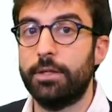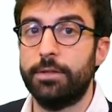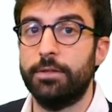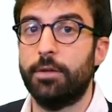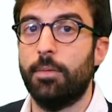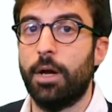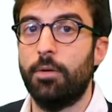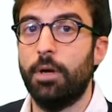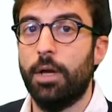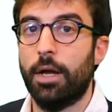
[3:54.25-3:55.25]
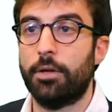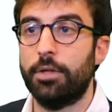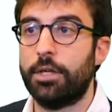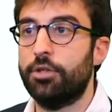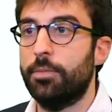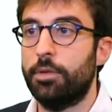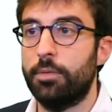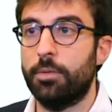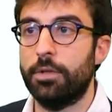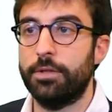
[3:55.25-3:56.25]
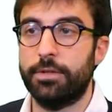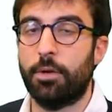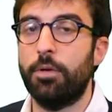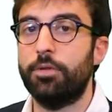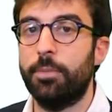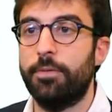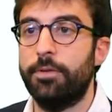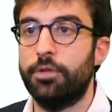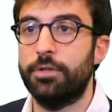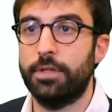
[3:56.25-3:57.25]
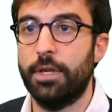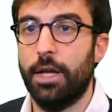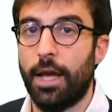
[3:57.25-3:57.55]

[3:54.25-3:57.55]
That is somehow a connection between what is the round-trip efficiency